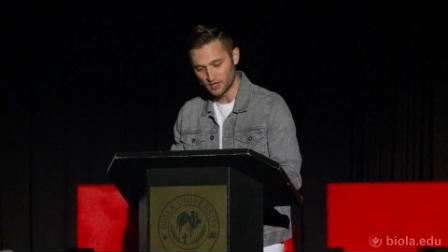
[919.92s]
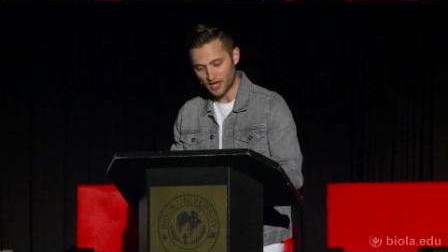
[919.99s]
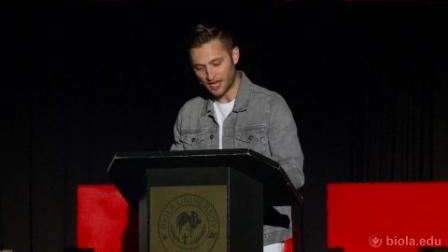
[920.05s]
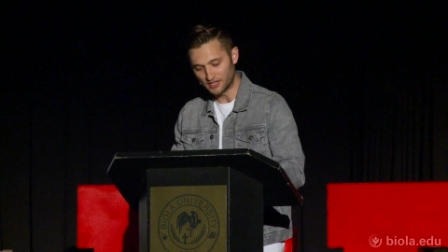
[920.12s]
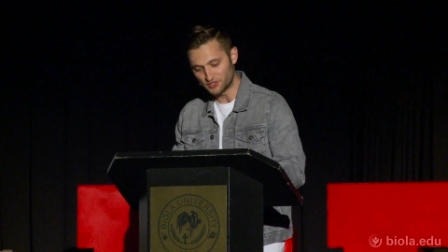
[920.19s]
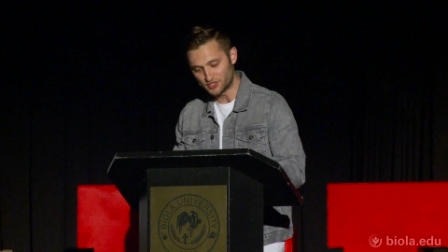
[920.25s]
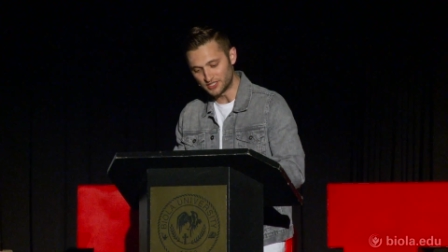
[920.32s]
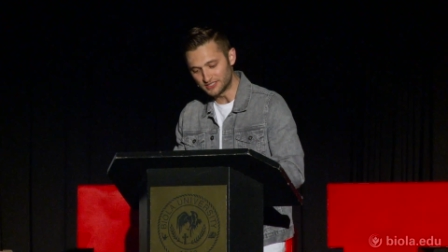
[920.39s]

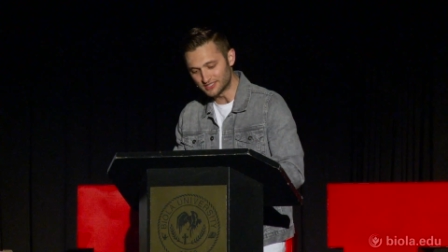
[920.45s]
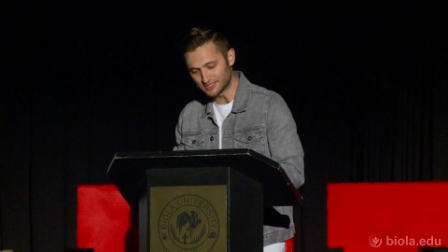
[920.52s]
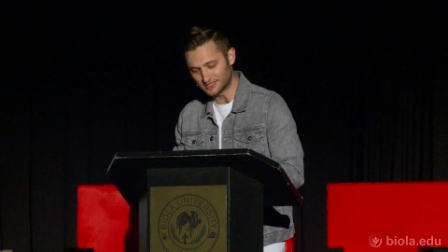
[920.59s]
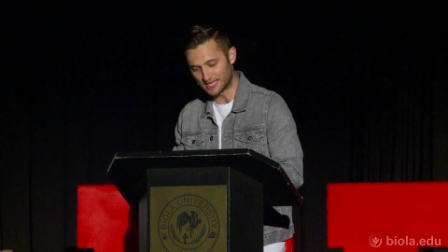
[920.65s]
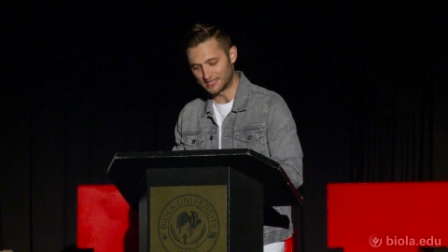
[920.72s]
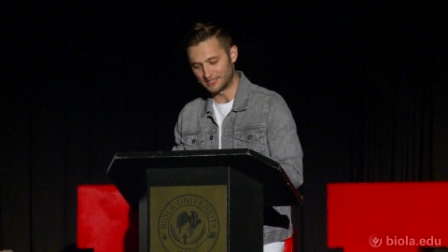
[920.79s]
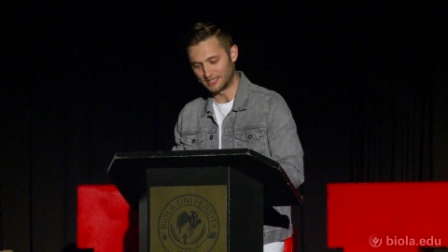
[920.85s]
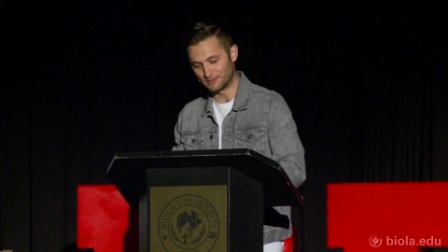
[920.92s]
And Jesus
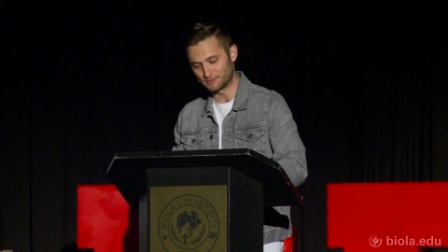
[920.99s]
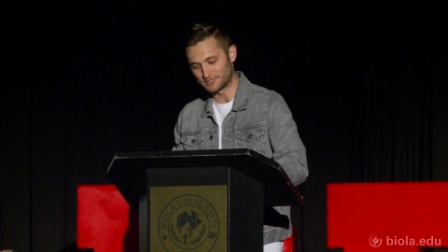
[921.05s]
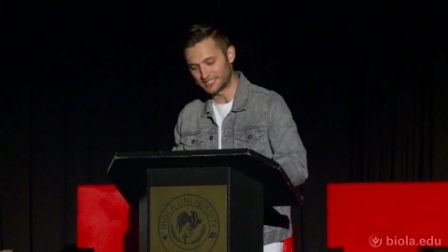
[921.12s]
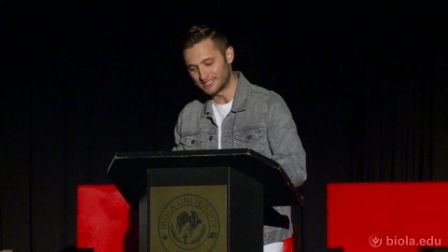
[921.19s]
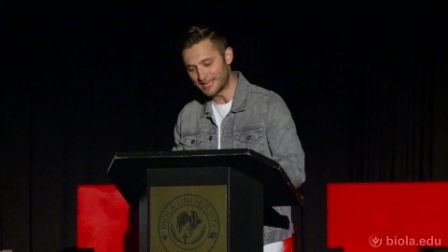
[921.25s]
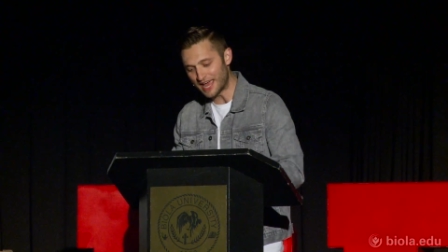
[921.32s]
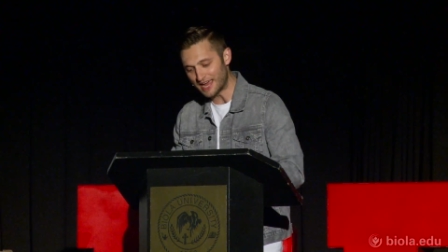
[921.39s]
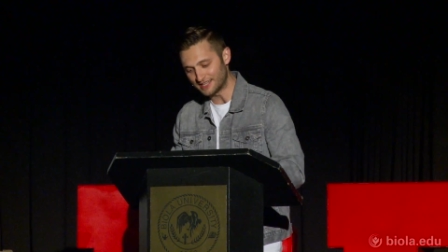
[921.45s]
said to him,
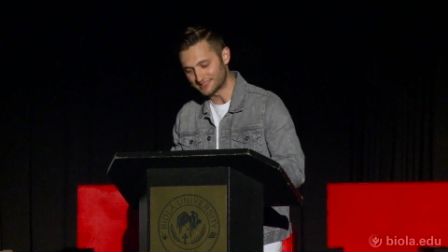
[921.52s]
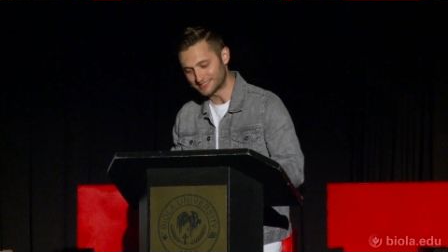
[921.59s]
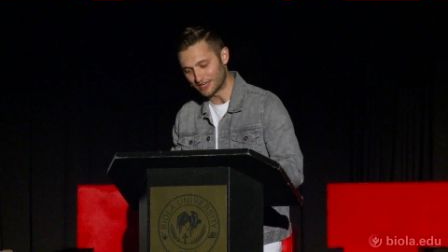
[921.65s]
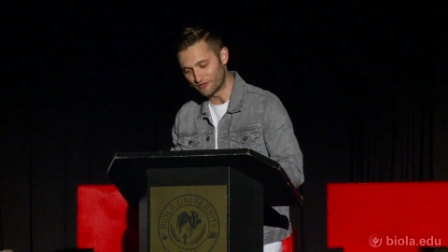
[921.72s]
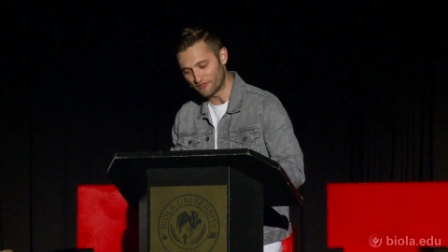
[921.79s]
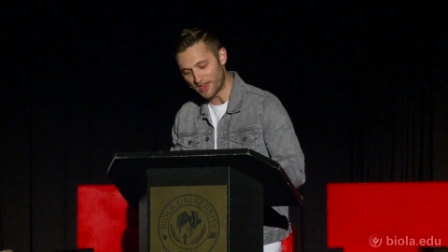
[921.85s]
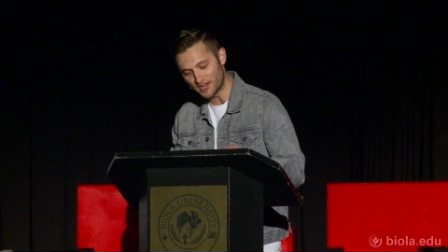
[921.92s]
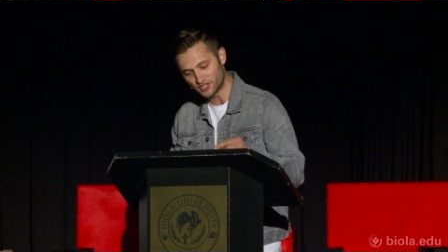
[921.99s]
"Today
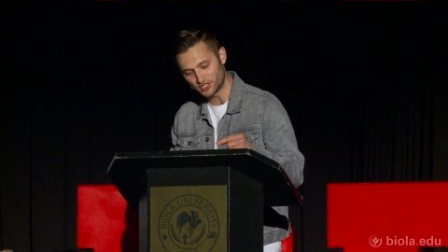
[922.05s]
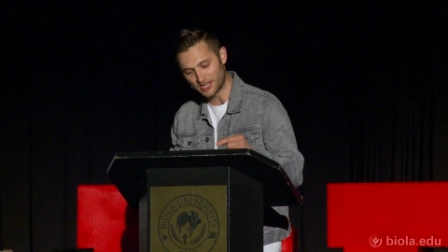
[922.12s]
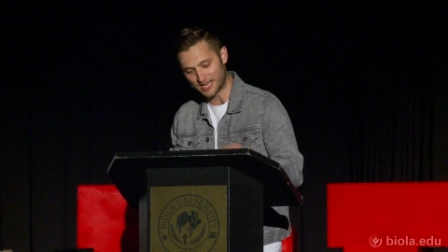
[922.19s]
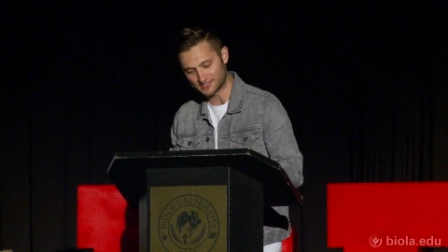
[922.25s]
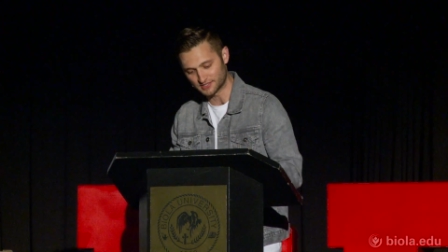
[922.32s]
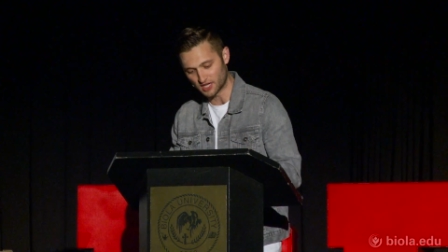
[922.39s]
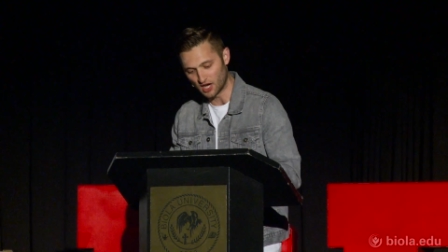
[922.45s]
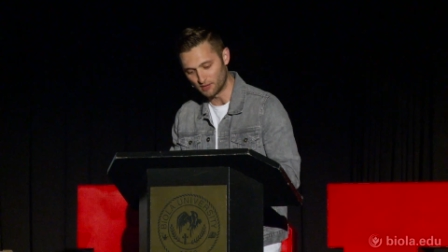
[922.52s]
salvation
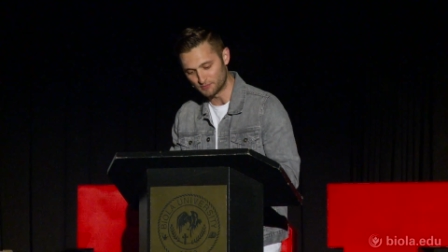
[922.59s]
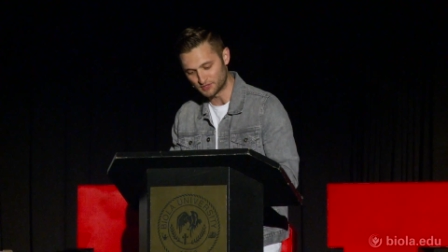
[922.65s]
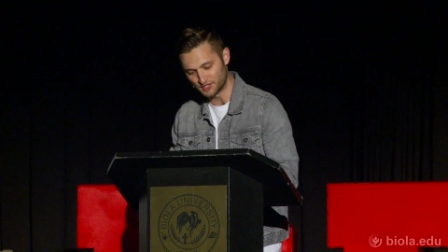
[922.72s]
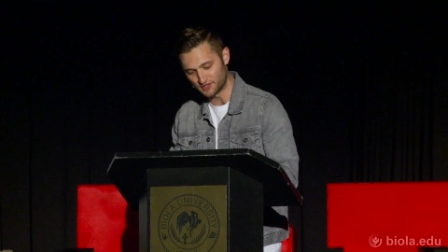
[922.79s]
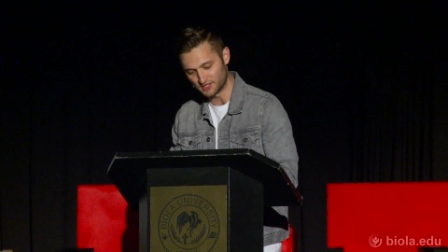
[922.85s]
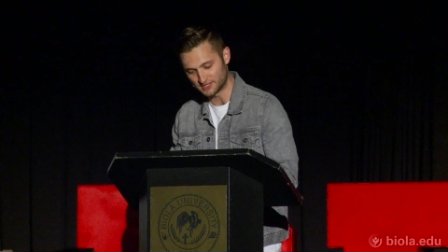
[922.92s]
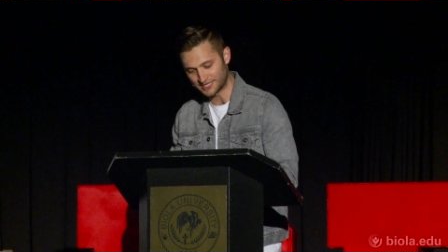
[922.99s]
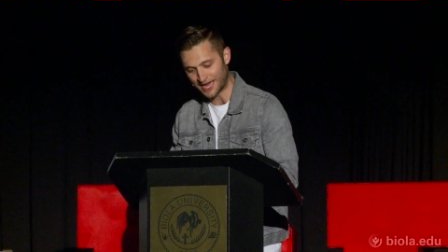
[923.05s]
has come to
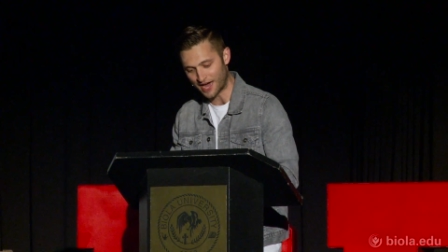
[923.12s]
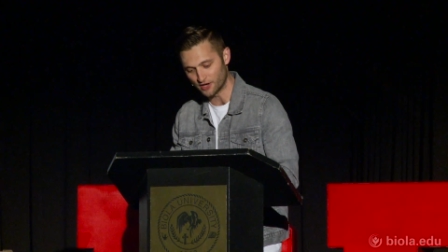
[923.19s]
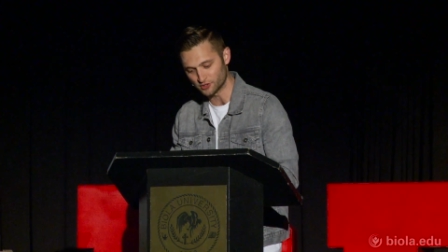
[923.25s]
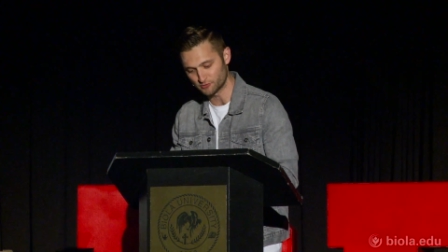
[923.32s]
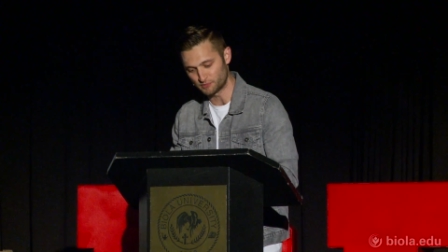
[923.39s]
this house,